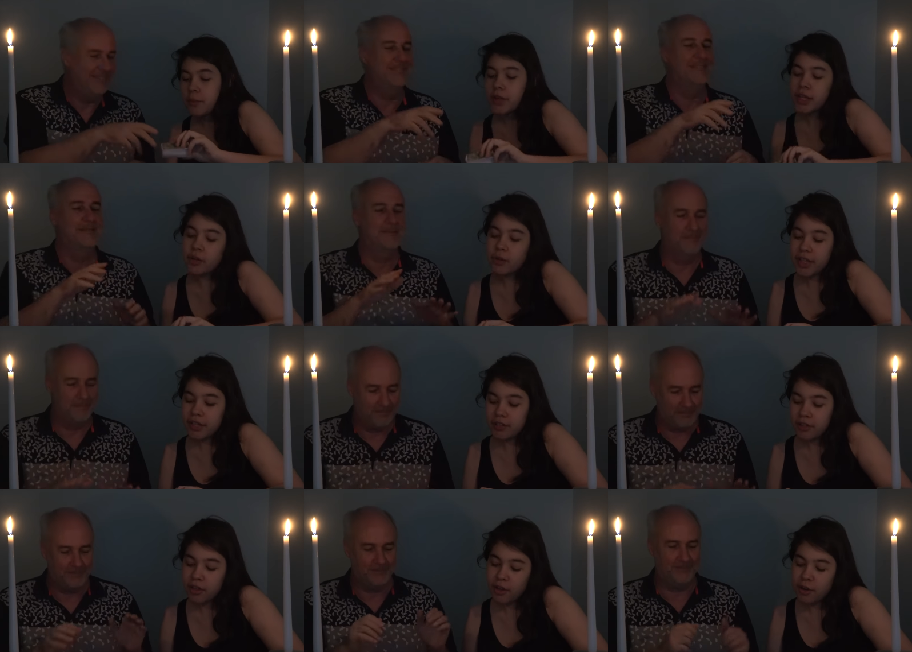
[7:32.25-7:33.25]
Speaker 1: we're going
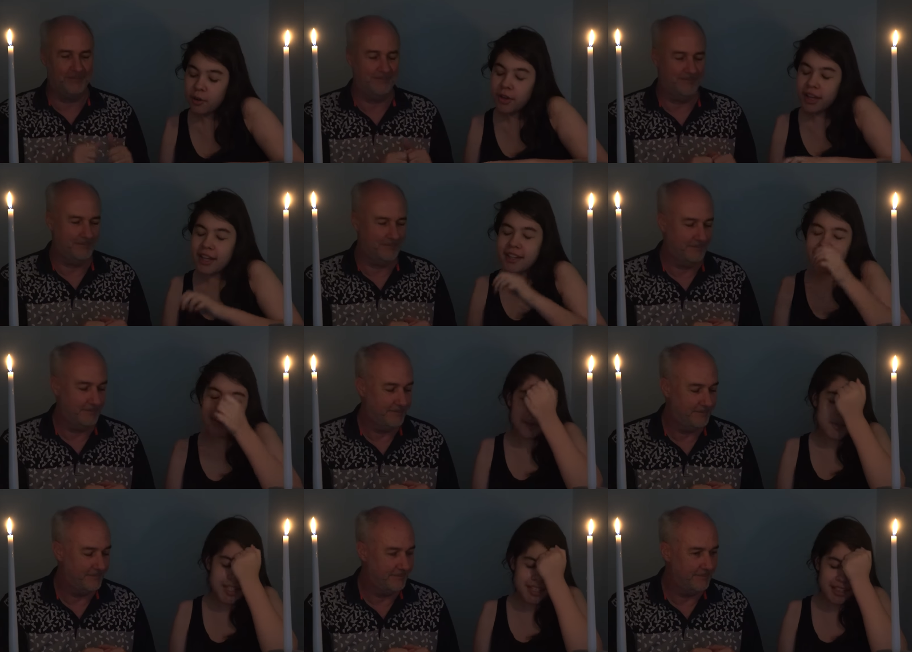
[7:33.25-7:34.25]
to go and let
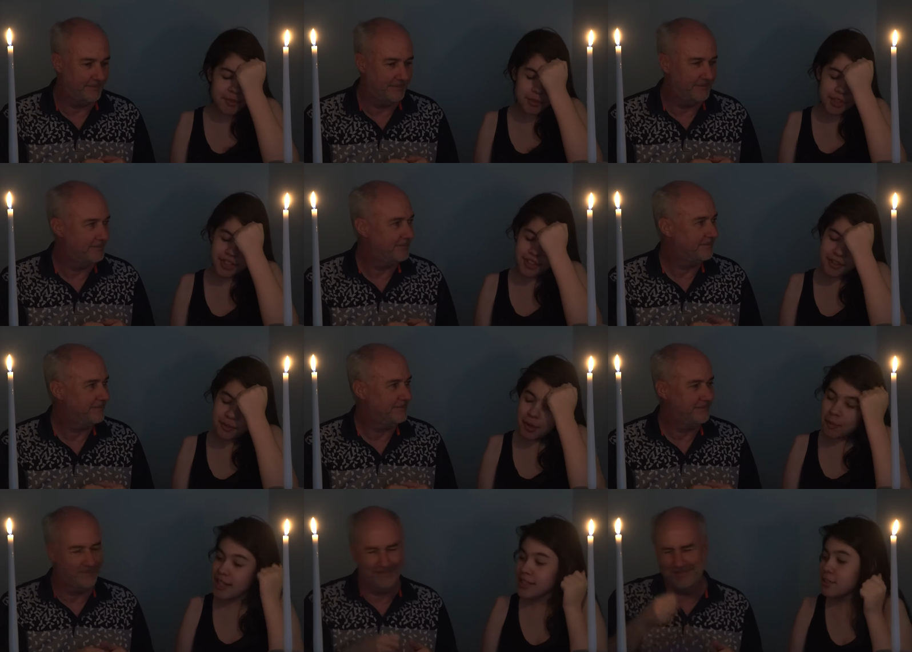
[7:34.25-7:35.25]
me see. I'm going to do my
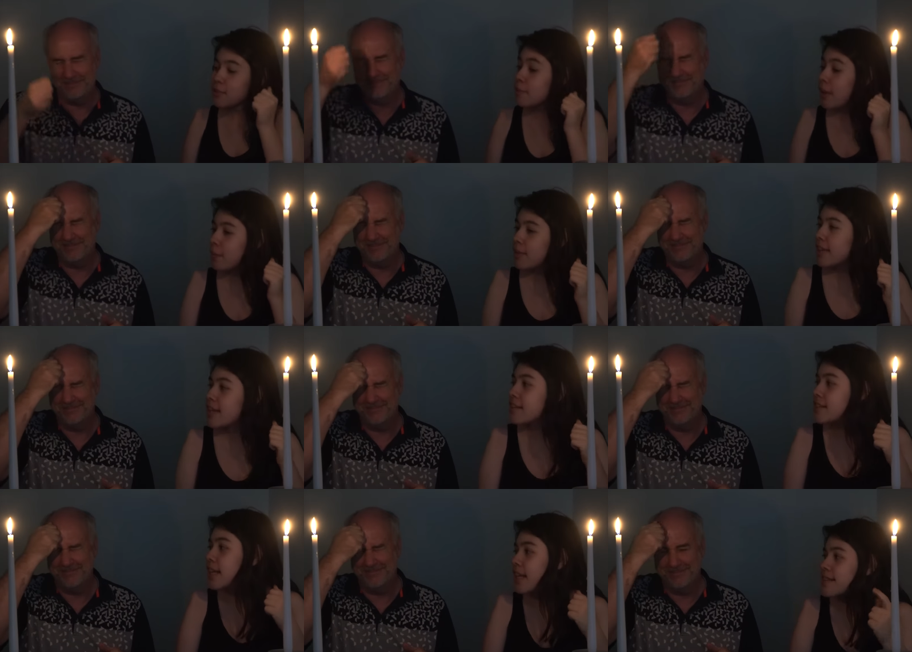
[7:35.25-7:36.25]
best to remember
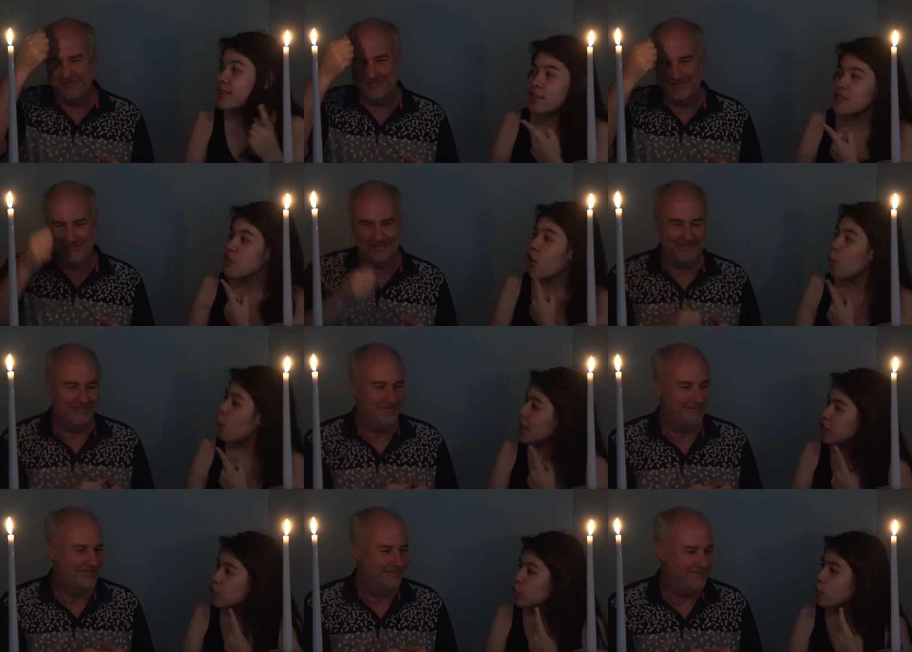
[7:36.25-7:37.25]
this because I only saw
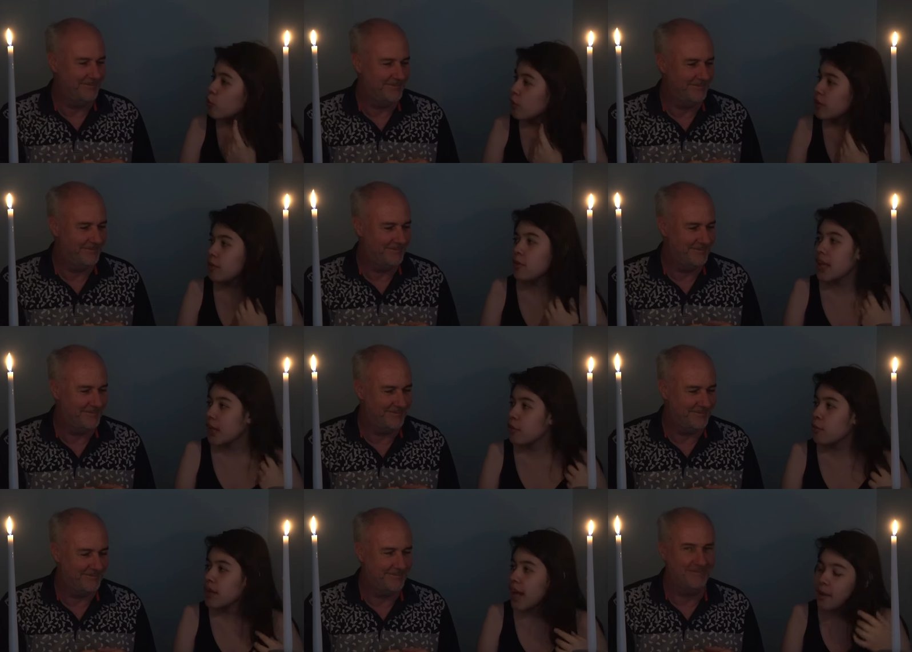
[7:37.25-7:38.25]
one tutorial like
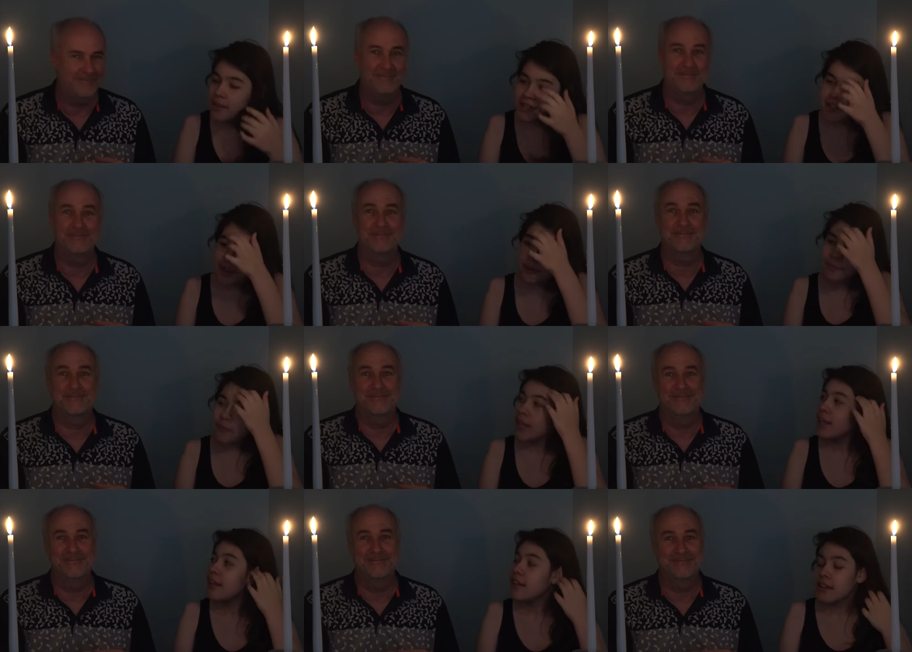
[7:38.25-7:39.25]
three hours ago.
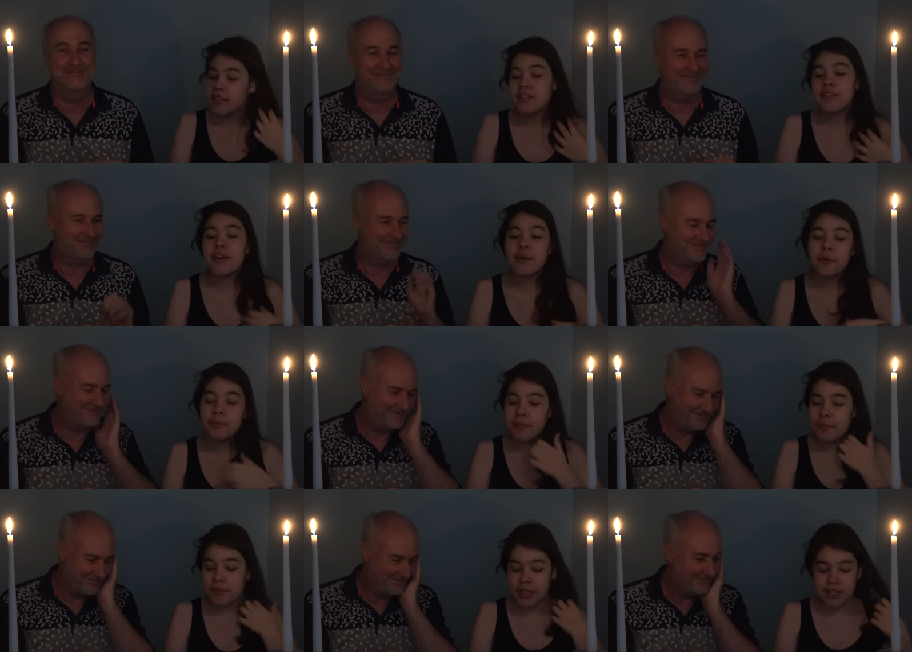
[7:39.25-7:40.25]
So
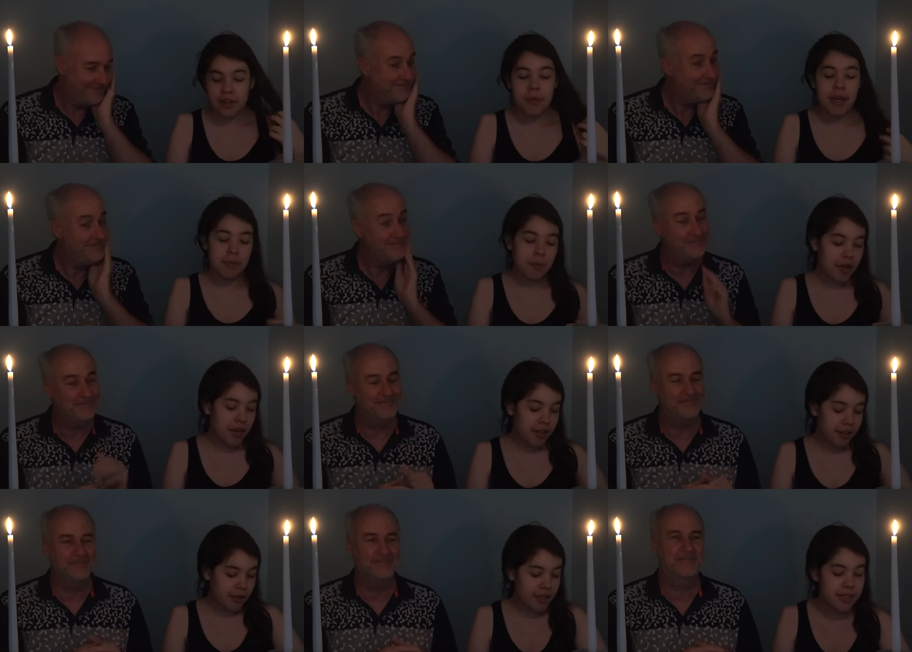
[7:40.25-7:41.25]
let's hope I remember how to
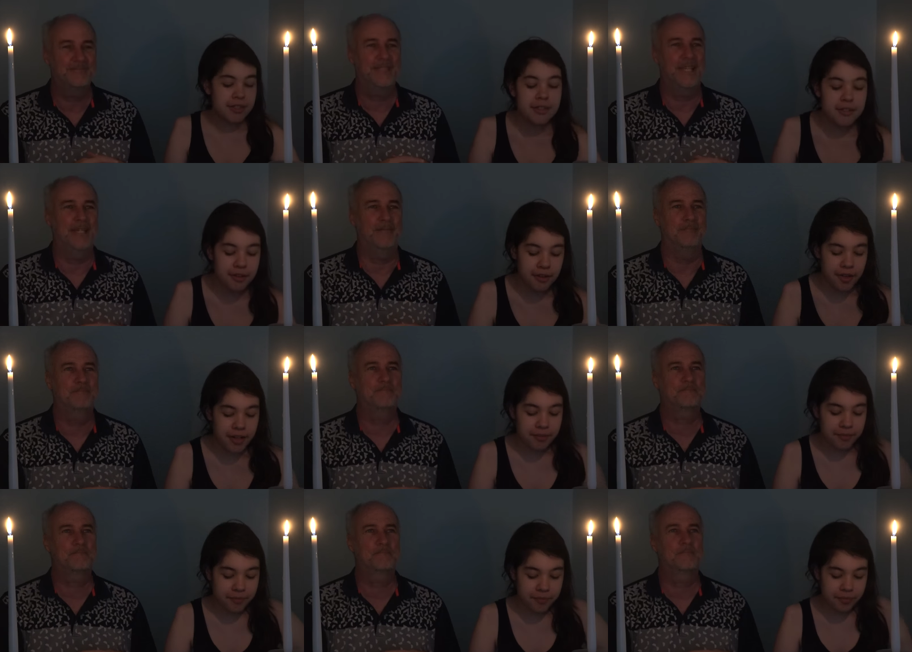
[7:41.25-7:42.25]
do this. Okay. All right.
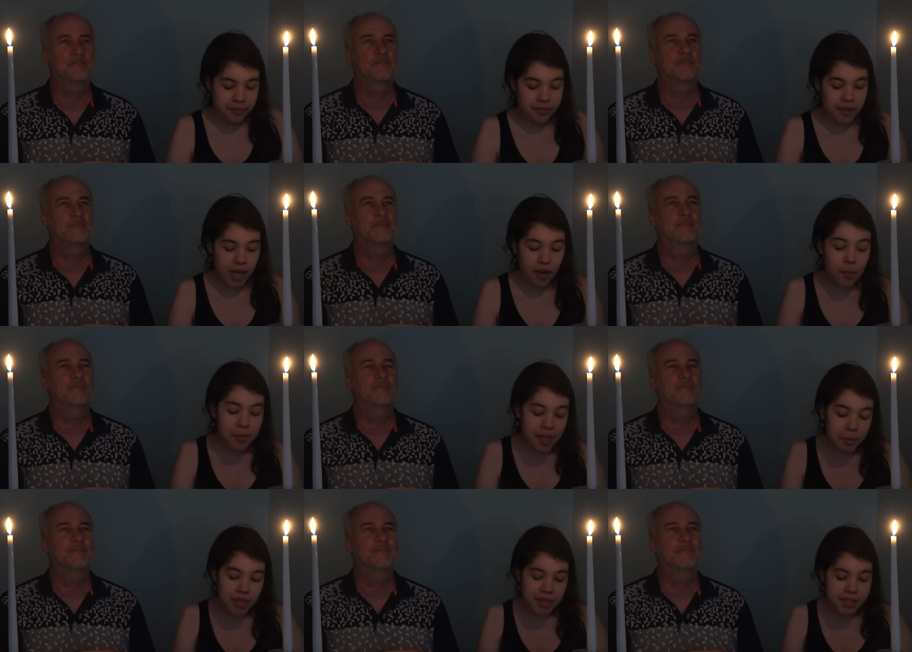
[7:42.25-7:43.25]
I hope
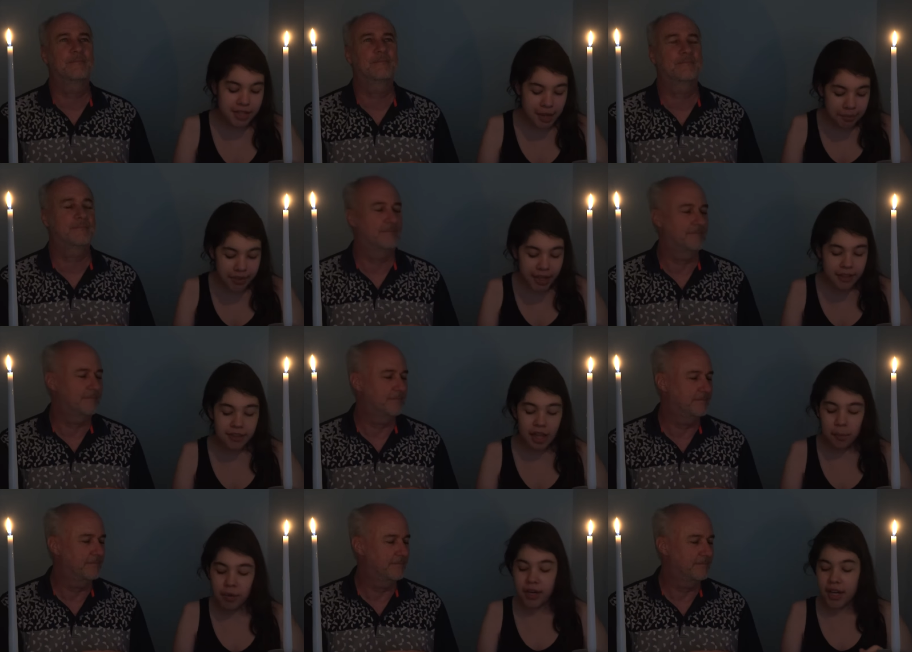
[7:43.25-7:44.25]
they mean the same thing.
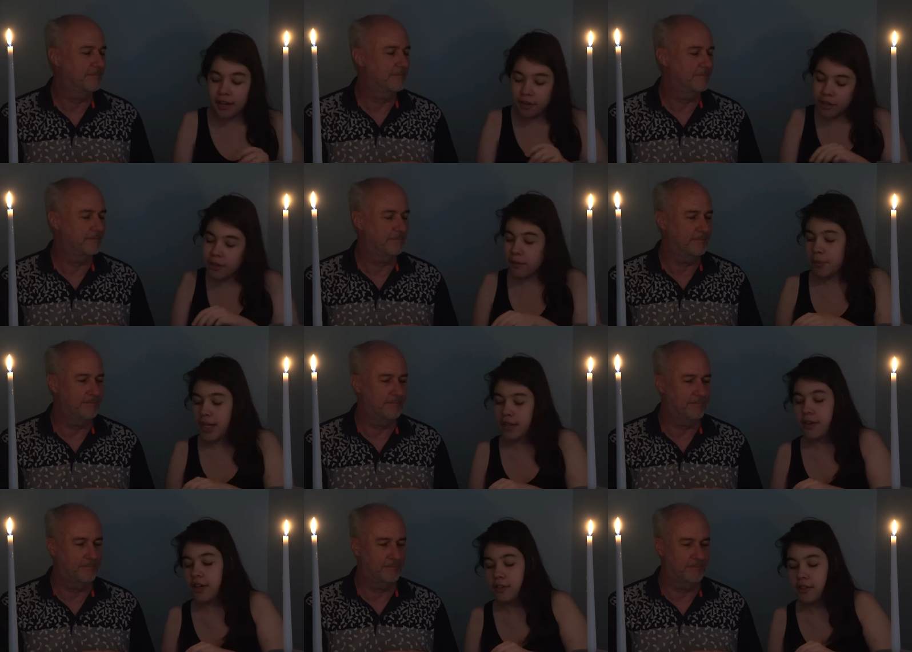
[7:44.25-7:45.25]
That part I don't know, but I
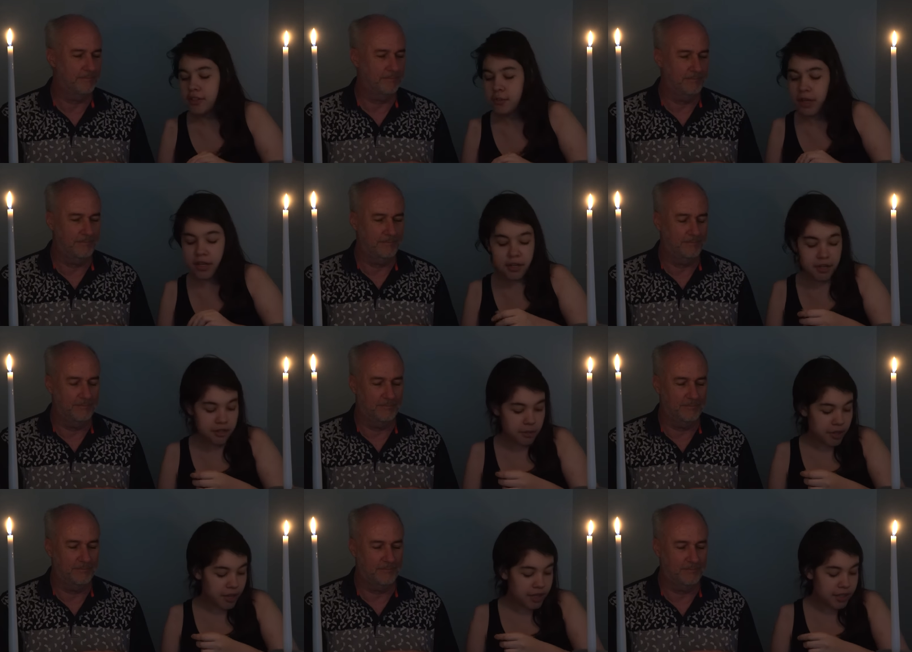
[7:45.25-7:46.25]
know how to do the spread. So
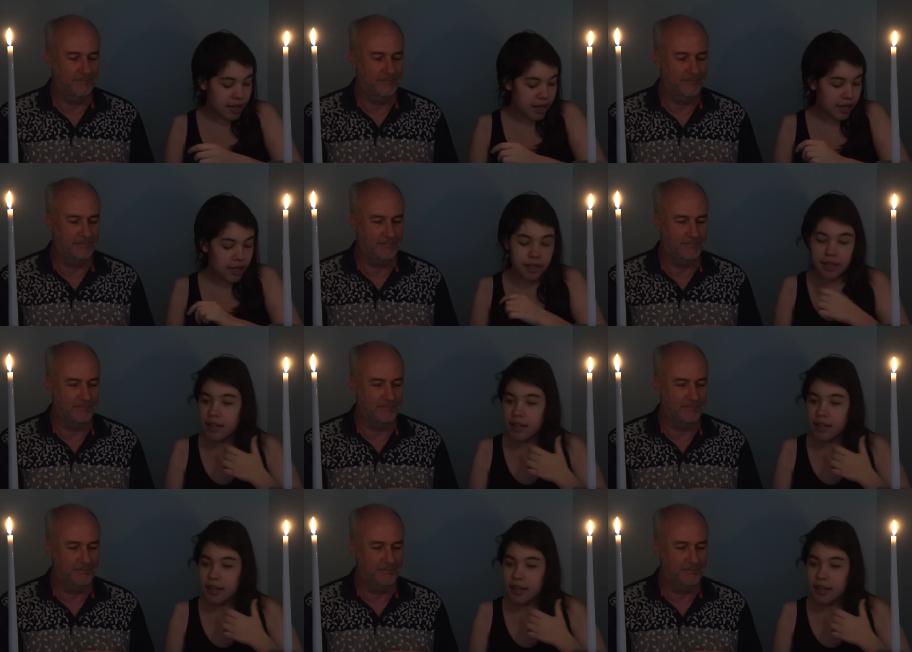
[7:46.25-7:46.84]
we're going to take